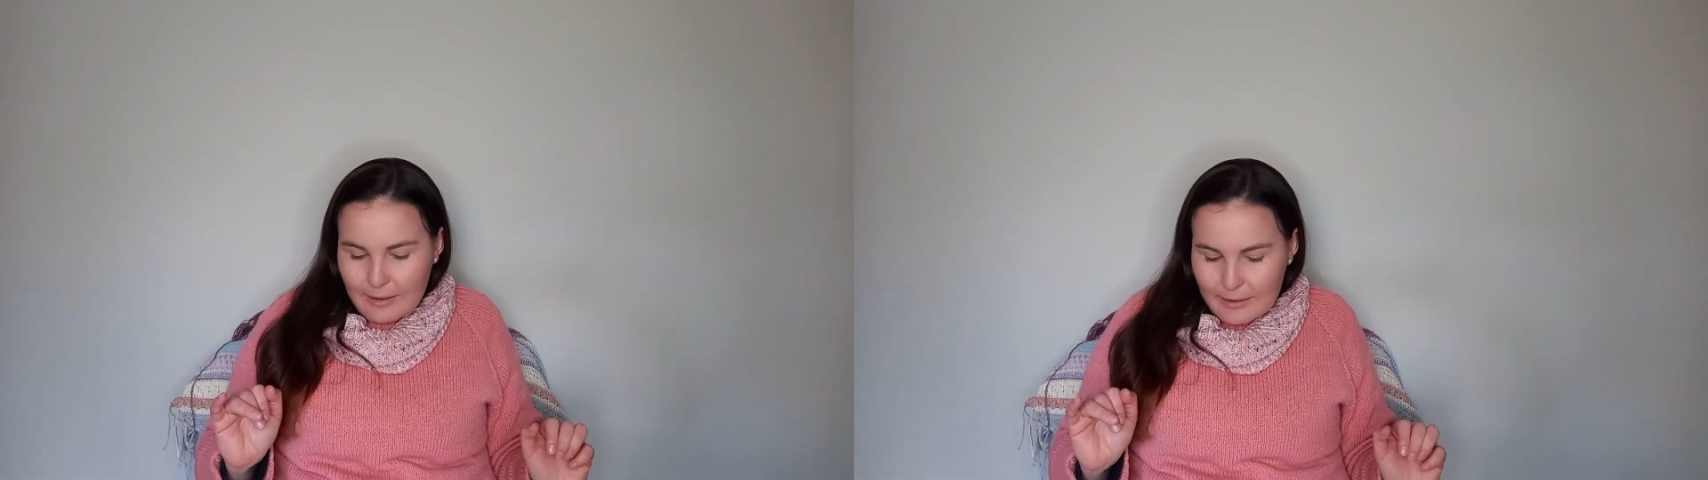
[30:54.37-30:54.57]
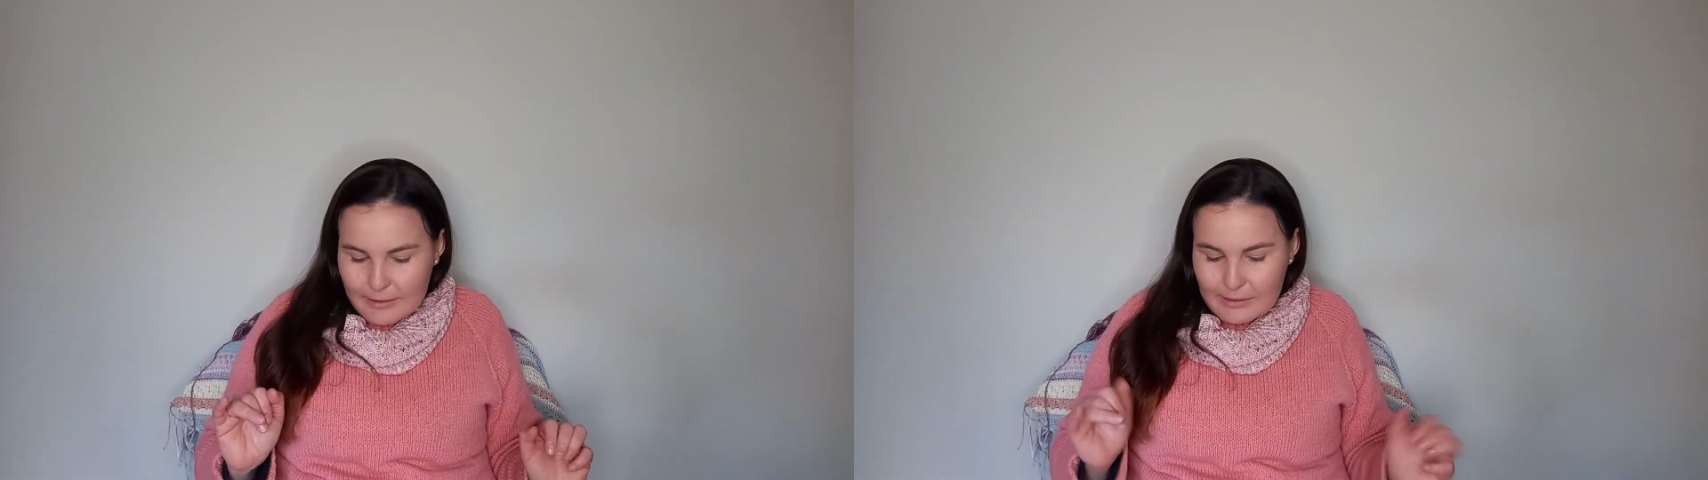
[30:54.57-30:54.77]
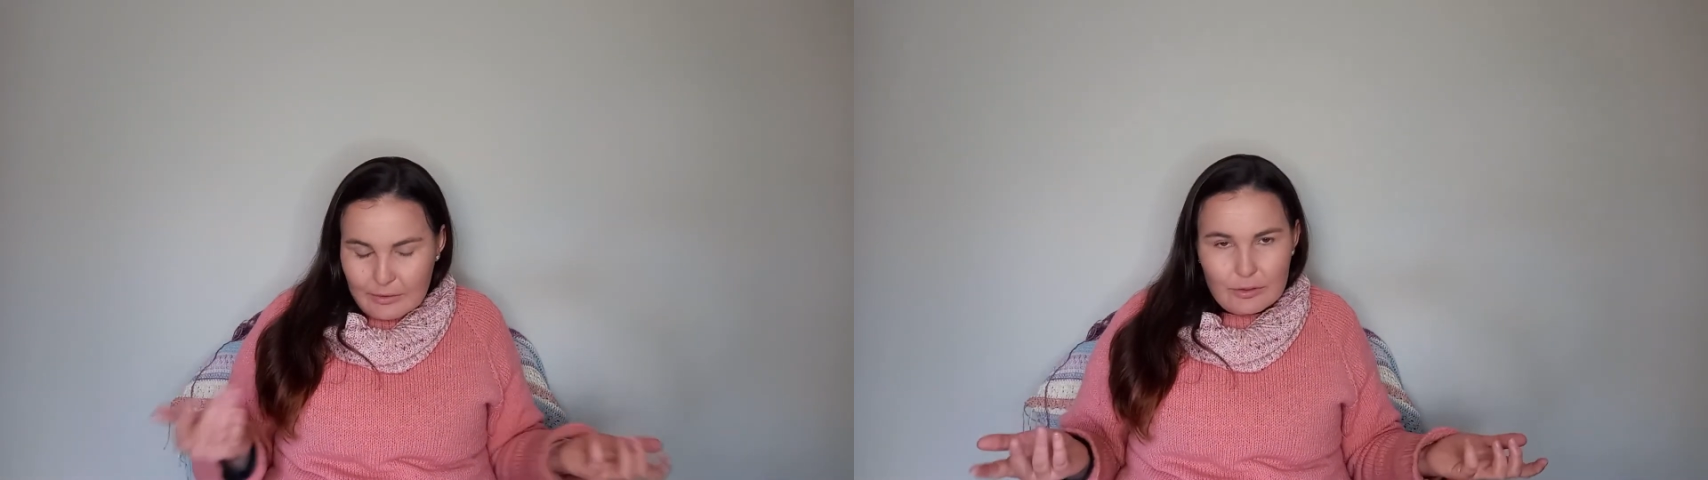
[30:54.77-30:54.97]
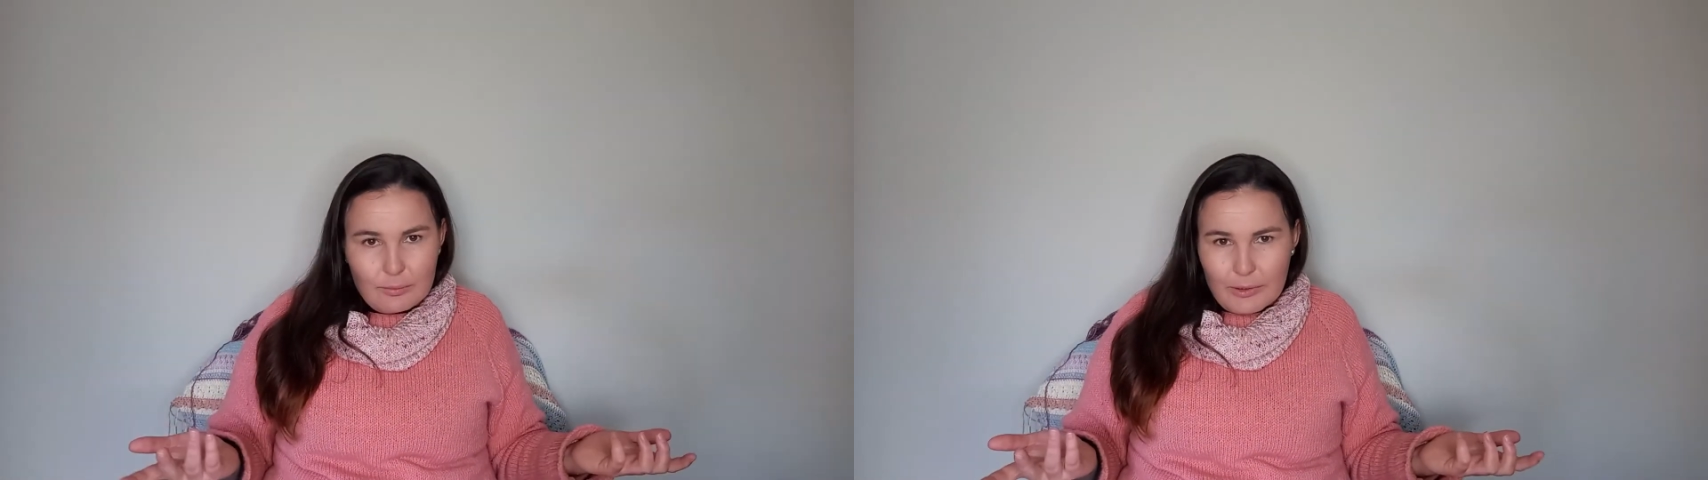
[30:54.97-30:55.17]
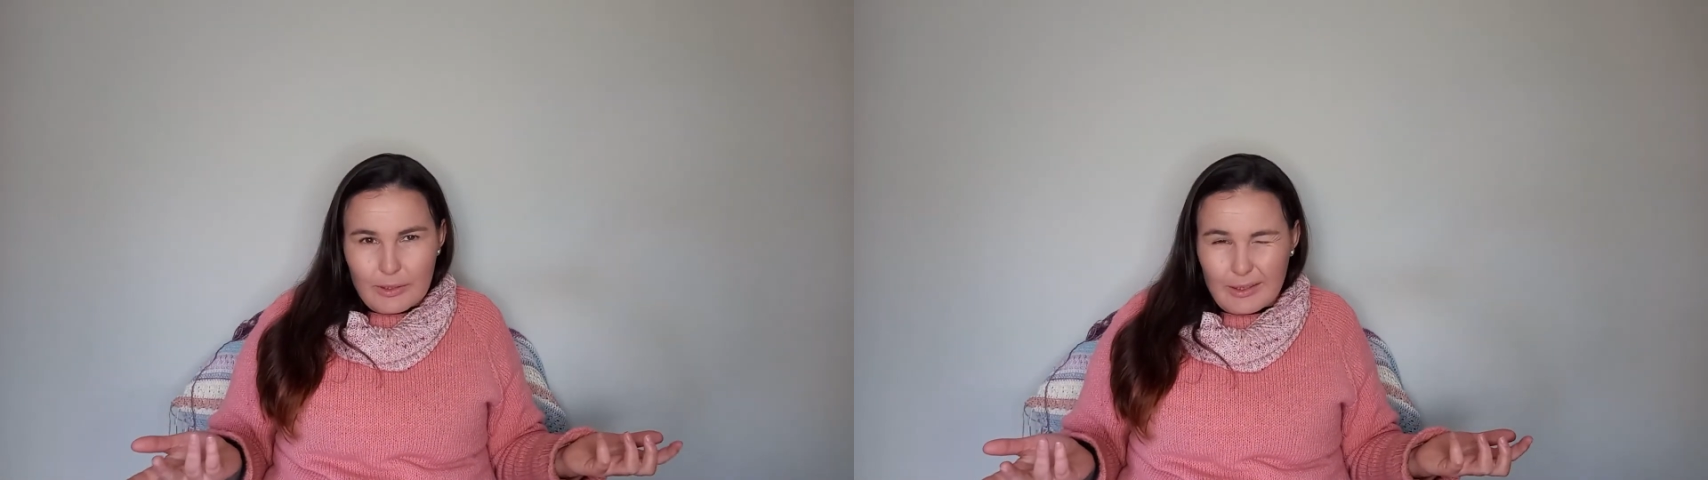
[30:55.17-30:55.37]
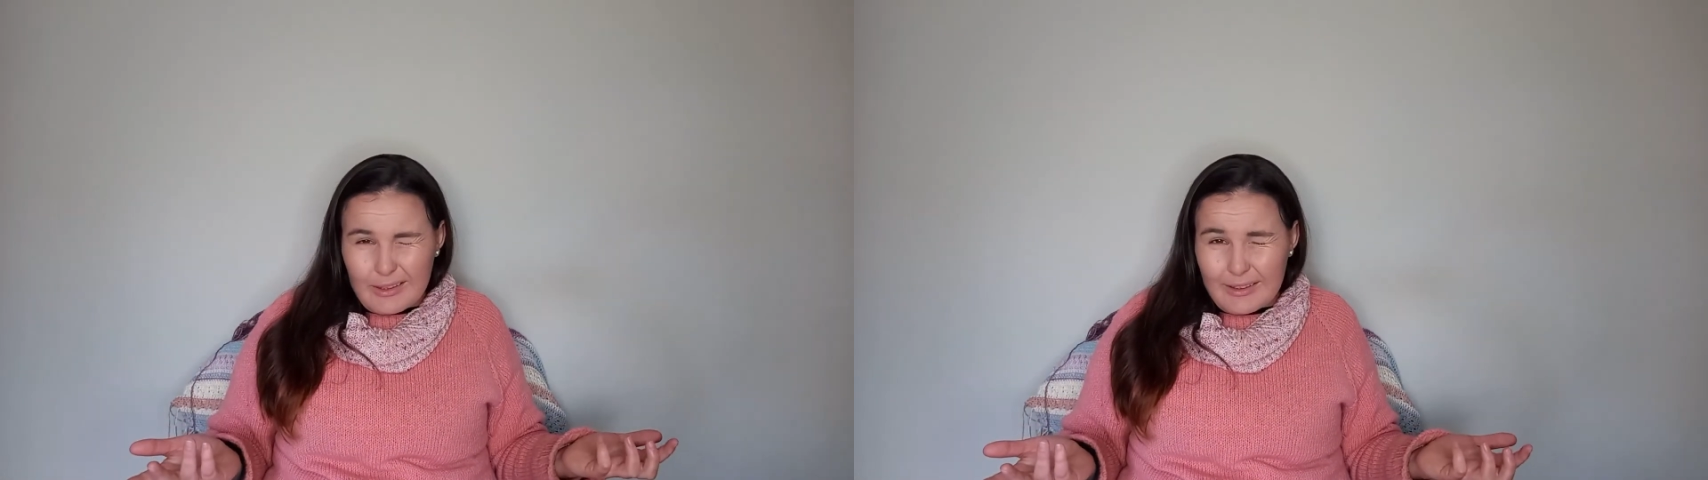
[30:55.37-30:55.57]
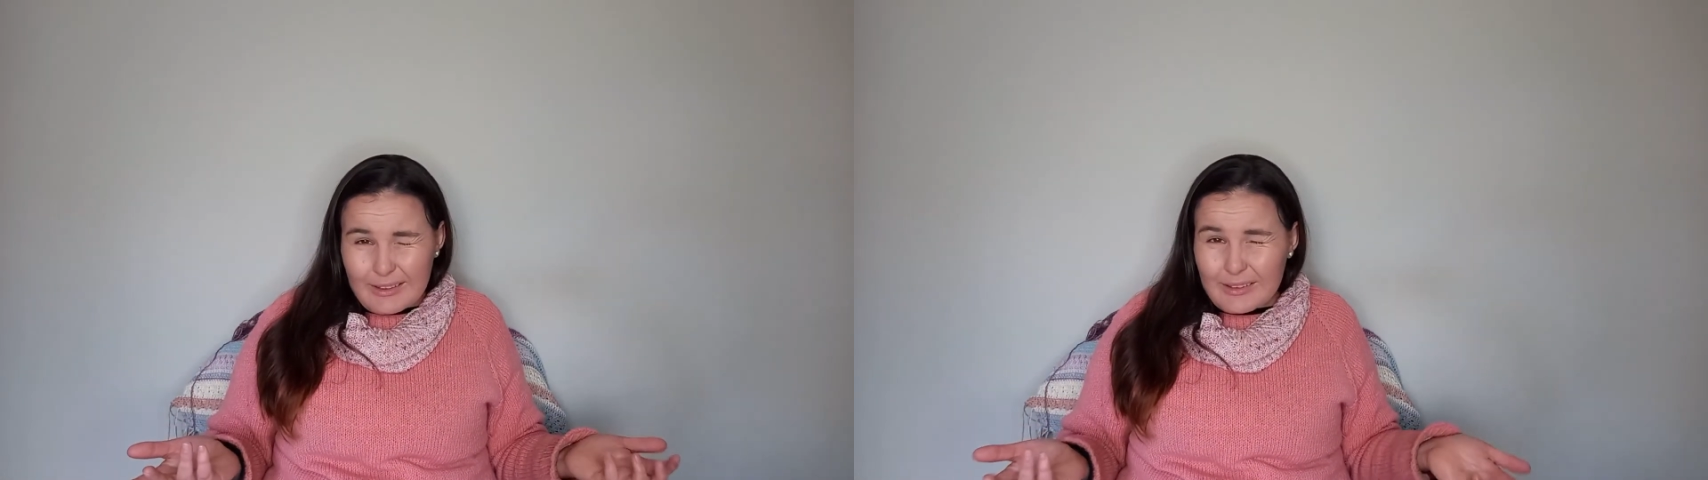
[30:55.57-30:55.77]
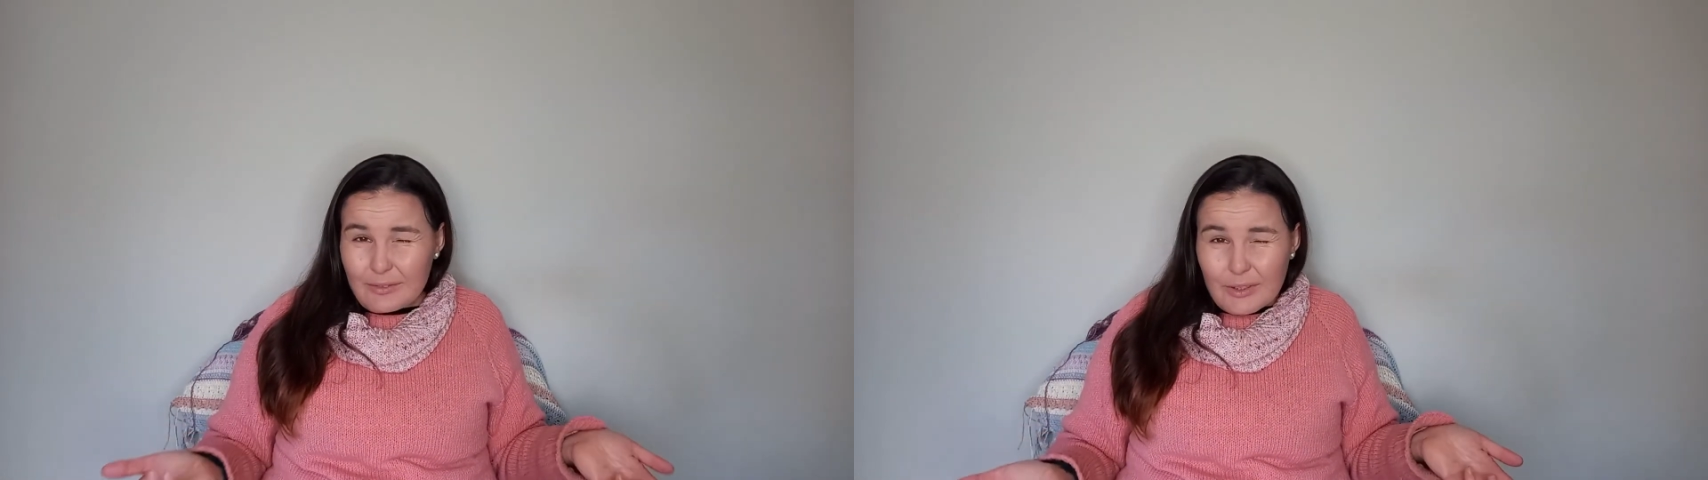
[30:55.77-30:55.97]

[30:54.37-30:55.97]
It's going to be a relatively